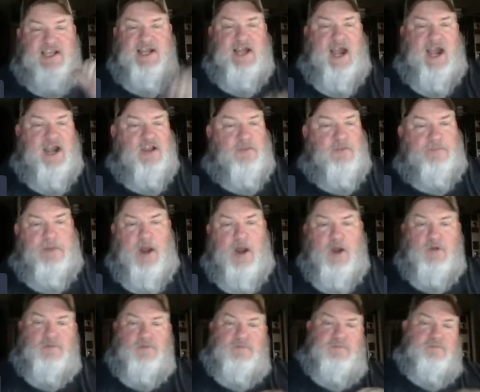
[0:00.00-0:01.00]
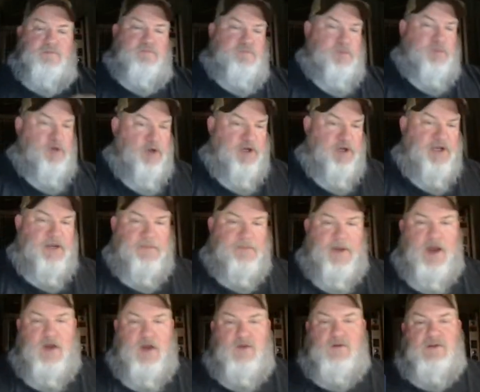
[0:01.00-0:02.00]
out of the boat, pulling the
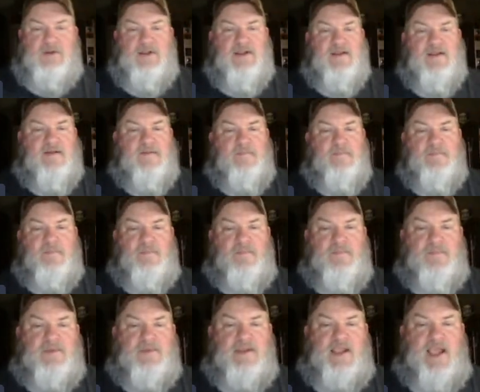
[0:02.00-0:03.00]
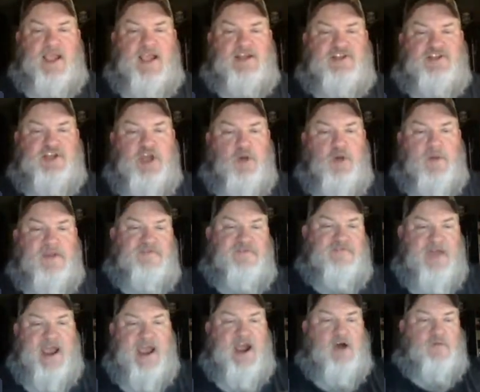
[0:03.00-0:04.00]
boat until we
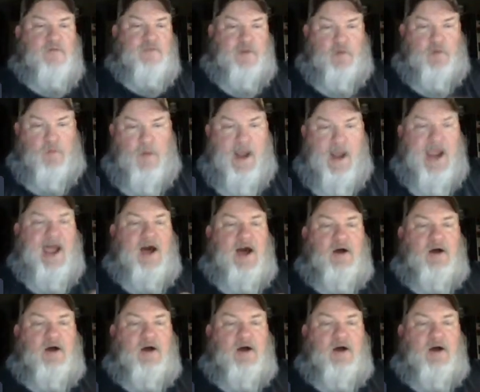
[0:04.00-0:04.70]
found the route.